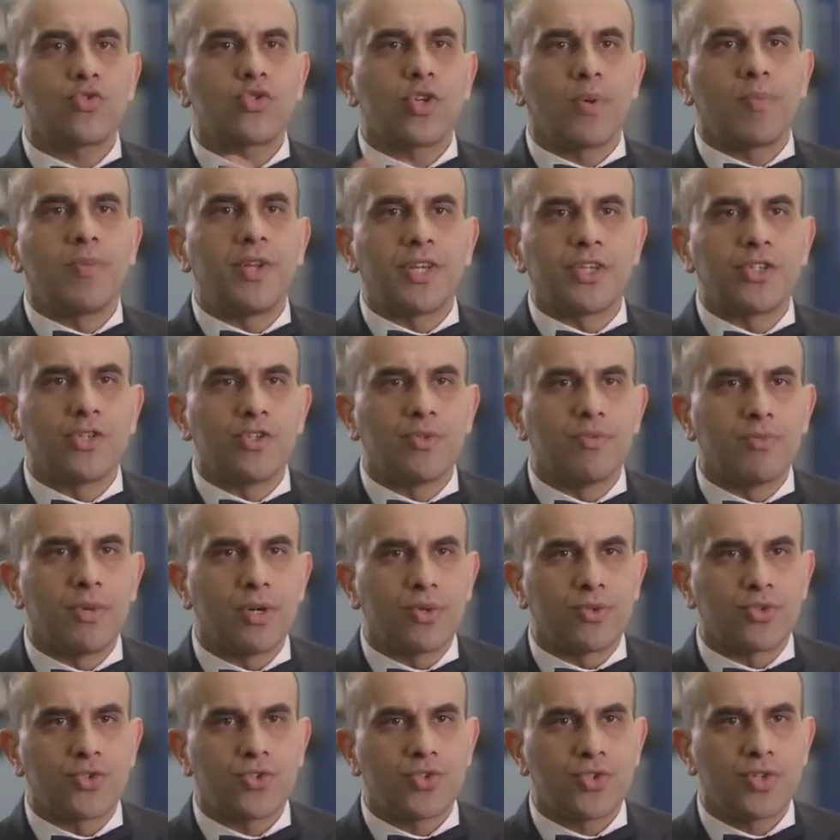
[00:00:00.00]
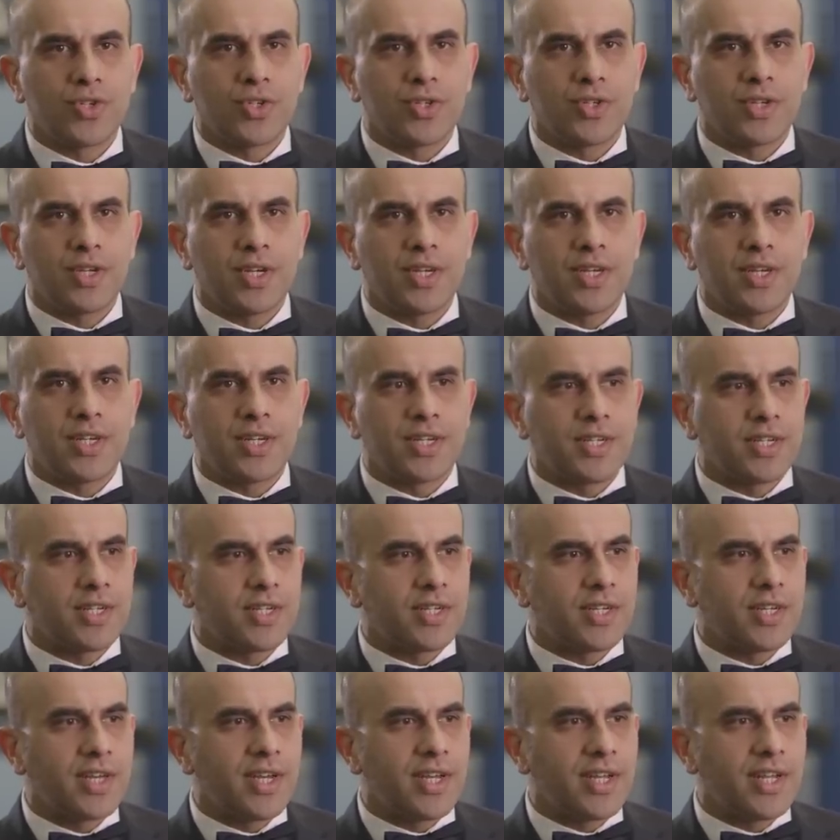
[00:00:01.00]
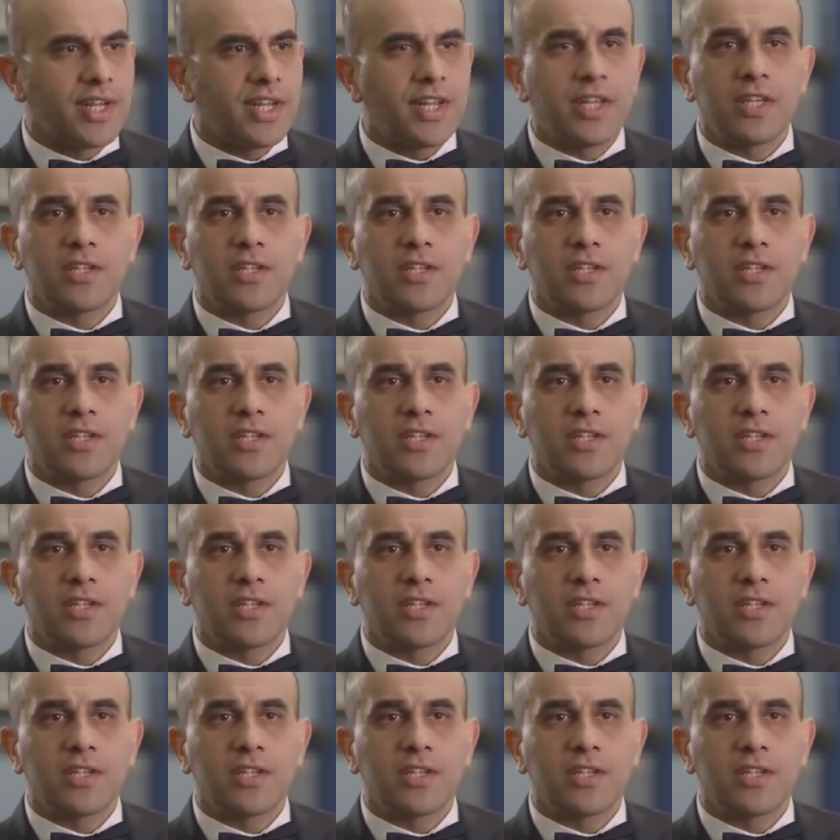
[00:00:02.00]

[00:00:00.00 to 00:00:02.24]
troubling you most? Uh, and